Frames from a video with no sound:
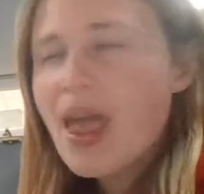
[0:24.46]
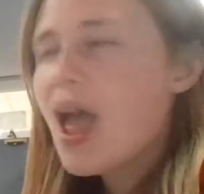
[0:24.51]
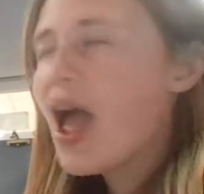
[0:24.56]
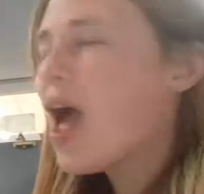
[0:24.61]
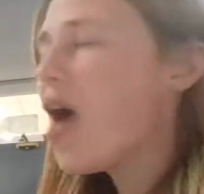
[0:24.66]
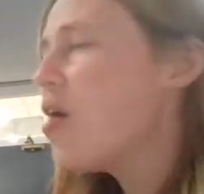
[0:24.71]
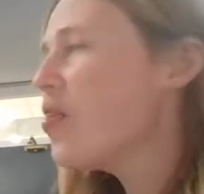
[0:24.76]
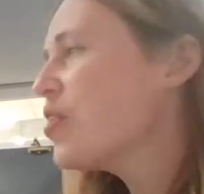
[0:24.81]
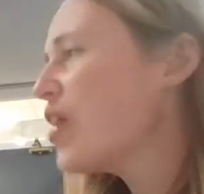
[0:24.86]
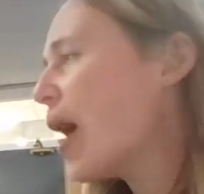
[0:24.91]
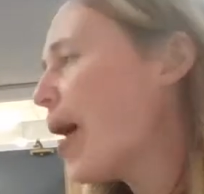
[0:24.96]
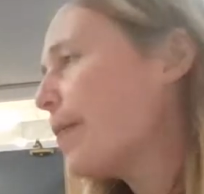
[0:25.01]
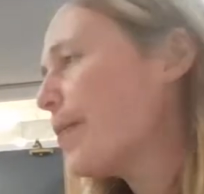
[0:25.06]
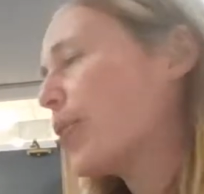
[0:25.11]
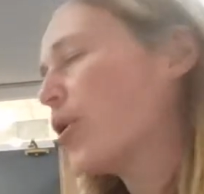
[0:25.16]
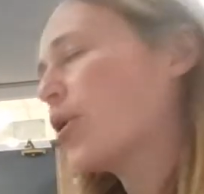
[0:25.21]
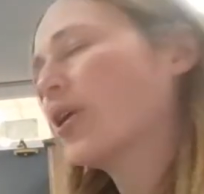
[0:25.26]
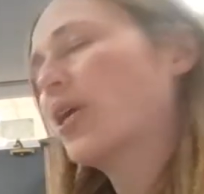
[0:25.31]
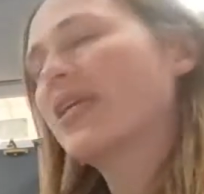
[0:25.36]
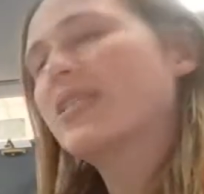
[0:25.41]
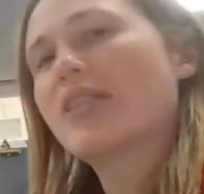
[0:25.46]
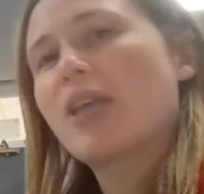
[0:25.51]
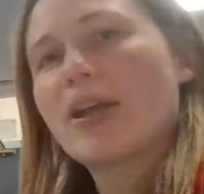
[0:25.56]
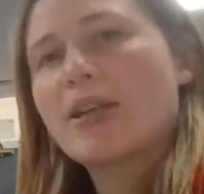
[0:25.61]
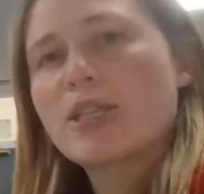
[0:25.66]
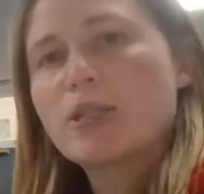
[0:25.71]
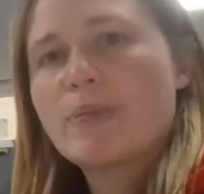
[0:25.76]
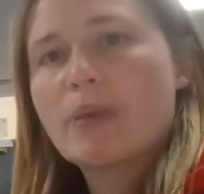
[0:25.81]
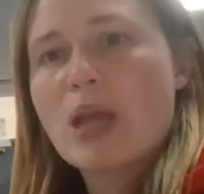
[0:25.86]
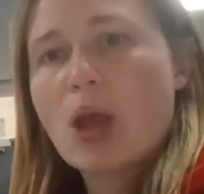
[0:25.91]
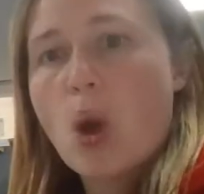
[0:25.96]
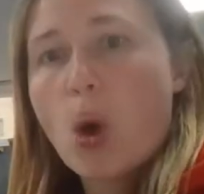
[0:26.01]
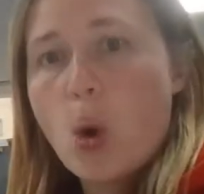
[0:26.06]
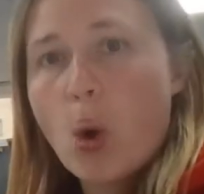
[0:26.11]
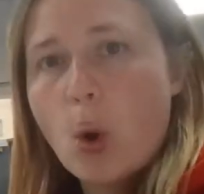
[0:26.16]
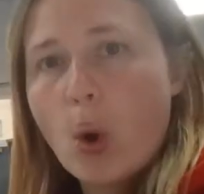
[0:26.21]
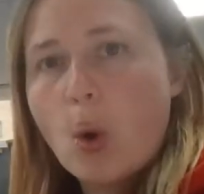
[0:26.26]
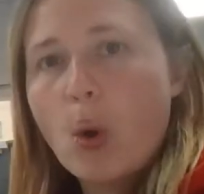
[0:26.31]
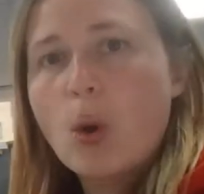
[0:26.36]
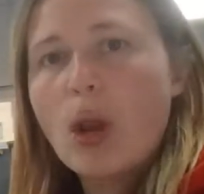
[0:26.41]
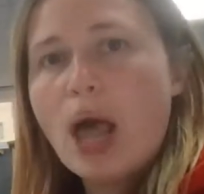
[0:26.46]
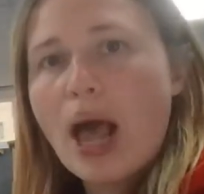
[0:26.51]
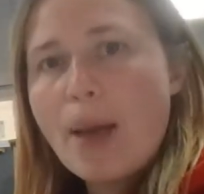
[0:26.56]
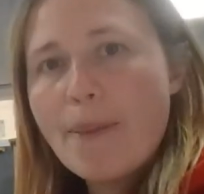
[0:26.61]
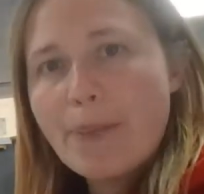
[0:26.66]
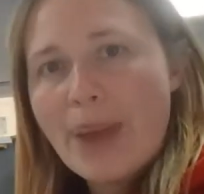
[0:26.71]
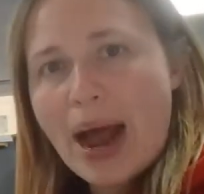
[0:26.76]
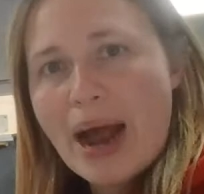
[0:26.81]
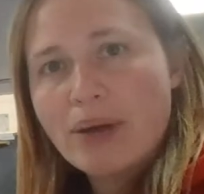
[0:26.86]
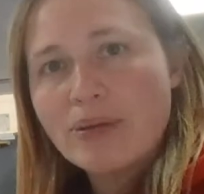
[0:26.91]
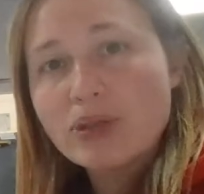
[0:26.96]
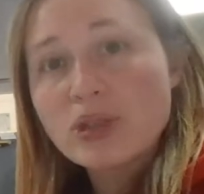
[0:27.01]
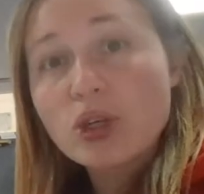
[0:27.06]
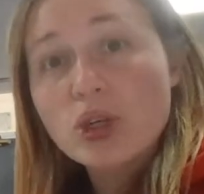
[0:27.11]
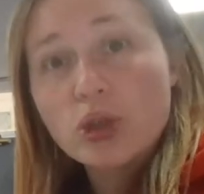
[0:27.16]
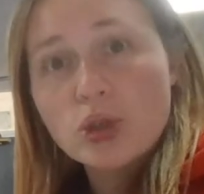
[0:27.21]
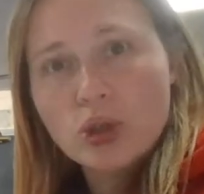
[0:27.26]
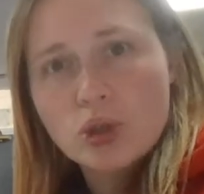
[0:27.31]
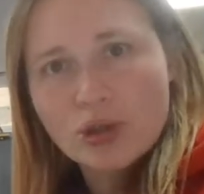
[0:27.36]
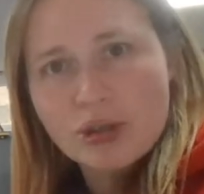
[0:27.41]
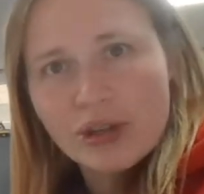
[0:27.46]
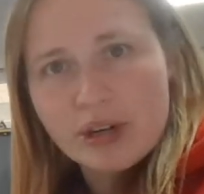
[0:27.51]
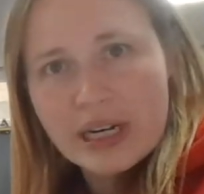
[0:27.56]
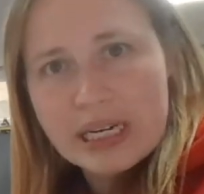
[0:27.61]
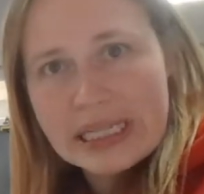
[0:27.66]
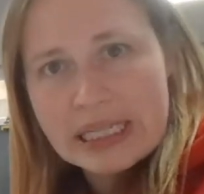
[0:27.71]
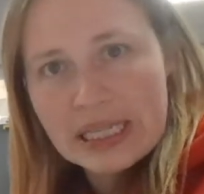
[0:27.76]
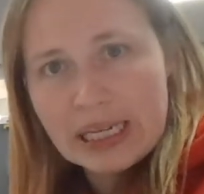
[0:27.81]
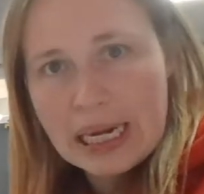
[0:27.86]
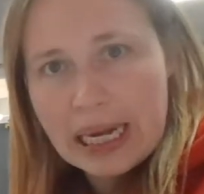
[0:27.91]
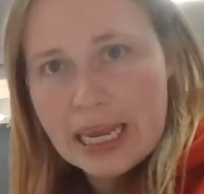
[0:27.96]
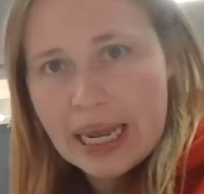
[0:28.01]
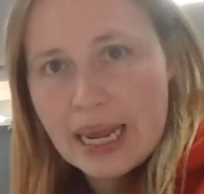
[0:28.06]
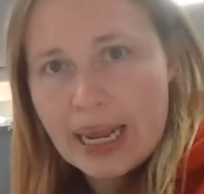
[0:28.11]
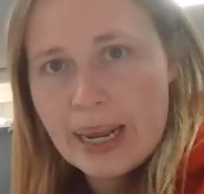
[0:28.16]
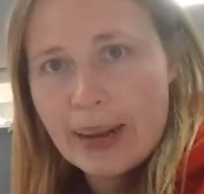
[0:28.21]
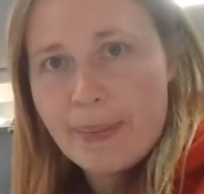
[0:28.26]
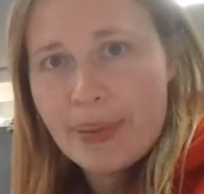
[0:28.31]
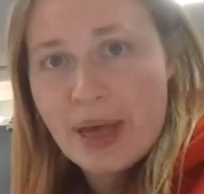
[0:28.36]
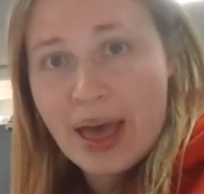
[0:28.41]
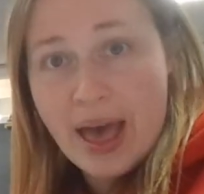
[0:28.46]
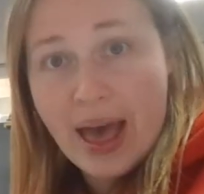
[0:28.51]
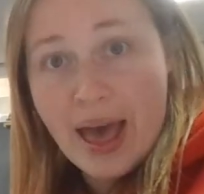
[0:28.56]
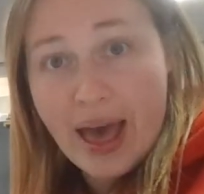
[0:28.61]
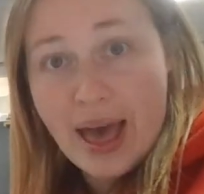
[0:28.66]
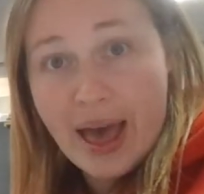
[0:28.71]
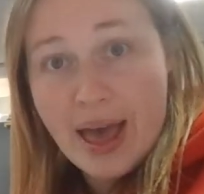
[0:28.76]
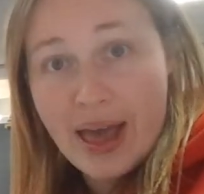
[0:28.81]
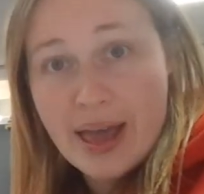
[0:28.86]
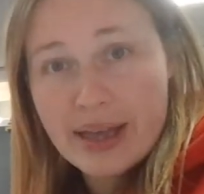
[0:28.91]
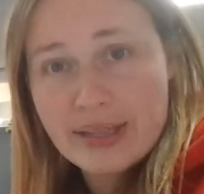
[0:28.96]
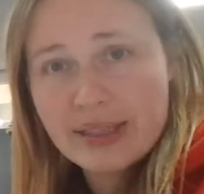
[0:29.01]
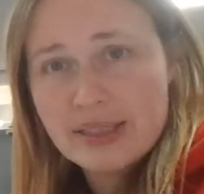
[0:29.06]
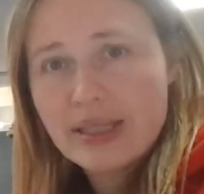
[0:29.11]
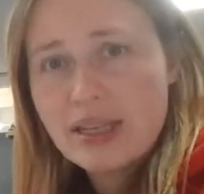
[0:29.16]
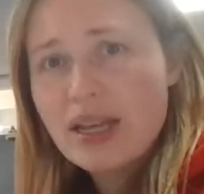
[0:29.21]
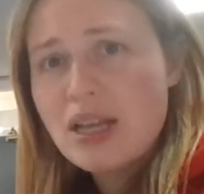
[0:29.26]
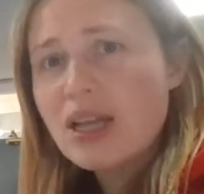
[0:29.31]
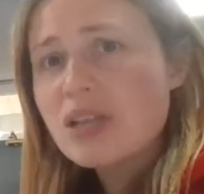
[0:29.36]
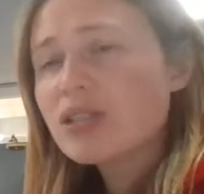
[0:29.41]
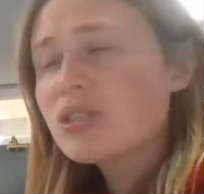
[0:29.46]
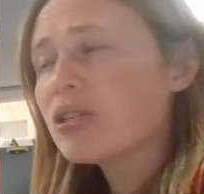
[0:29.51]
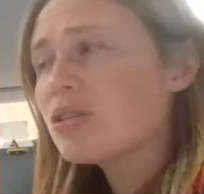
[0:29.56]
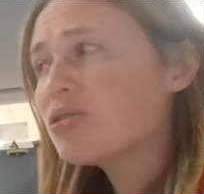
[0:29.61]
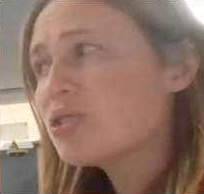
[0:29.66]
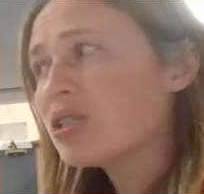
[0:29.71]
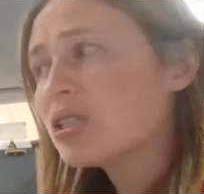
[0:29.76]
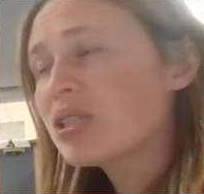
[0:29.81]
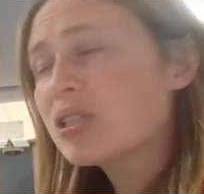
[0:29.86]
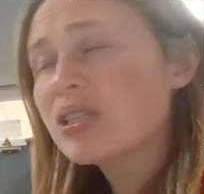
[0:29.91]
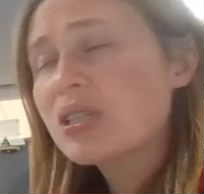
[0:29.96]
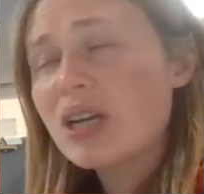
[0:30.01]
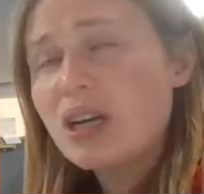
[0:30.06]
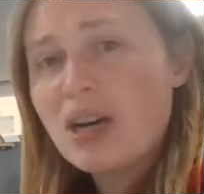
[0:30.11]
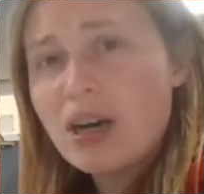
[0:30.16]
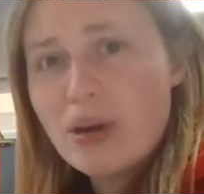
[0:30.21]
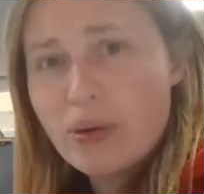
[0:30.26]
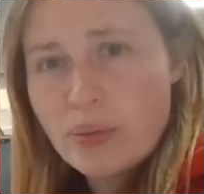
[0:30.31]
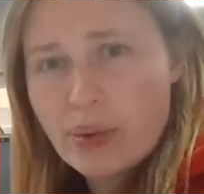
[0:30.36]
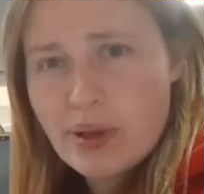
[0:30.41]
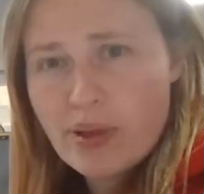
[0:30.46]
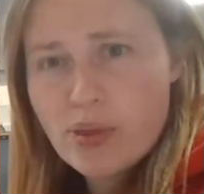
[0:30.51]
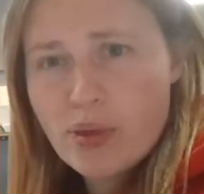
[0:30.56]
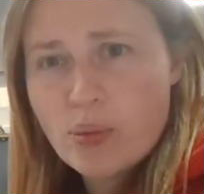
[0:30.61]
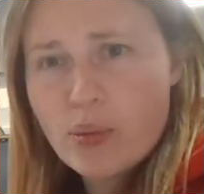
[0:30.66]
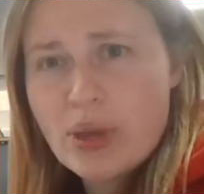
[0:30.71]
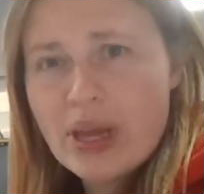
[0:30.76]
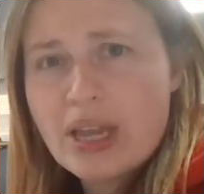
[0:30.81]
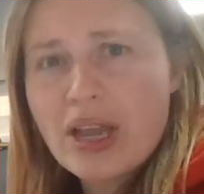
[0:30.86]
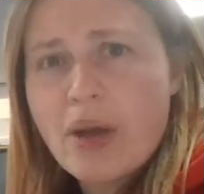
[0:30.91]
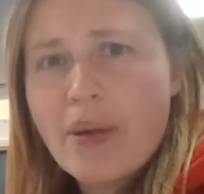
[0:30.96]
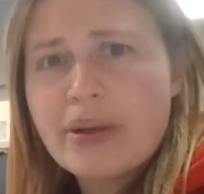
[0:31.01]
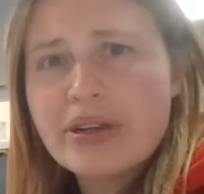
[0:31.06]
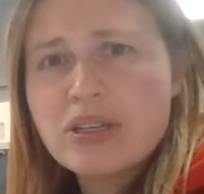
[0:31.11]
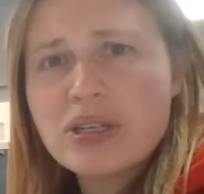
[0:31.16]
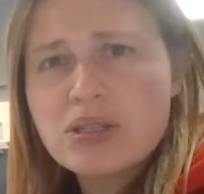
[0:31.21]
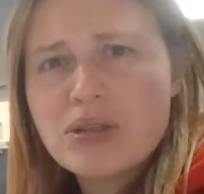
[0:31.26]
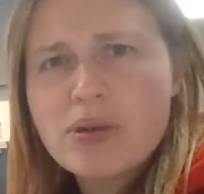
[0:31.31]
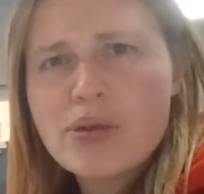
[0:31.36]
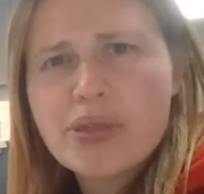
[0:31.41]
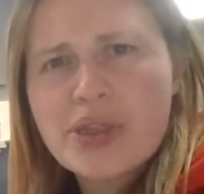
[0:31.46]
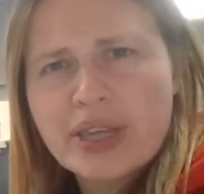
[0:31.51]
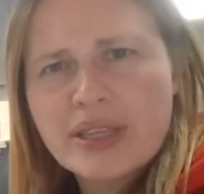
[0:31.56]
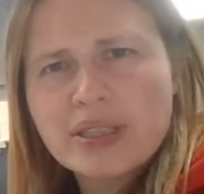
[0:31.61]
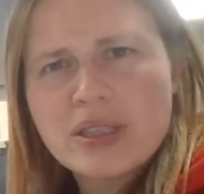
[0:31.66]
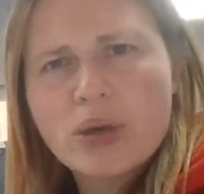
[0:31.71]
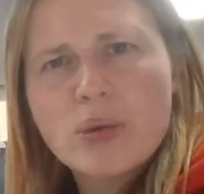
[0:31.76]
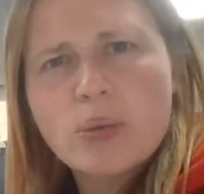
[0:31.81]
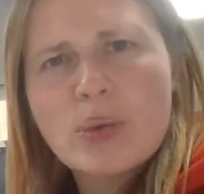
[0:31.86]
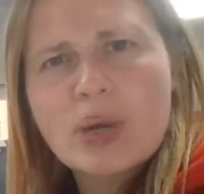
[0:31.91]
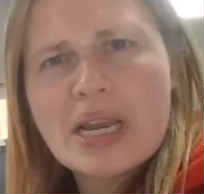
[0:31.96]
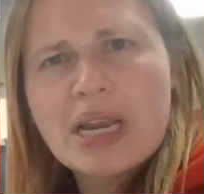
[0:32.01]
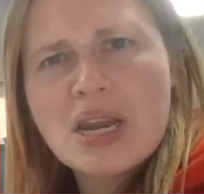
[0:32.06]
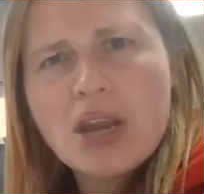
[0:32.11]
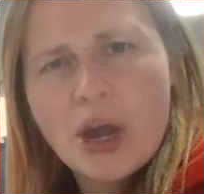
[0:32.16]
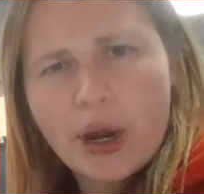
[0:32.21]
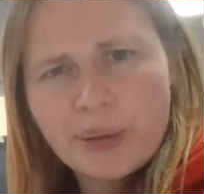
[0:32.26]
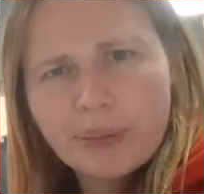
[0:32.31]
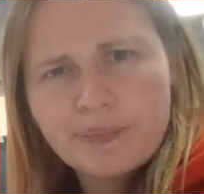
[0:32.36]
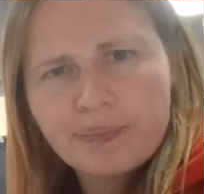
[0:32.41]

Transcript: And that book is going to be all about grizzly bears. So to start with, we're going to do things that we know.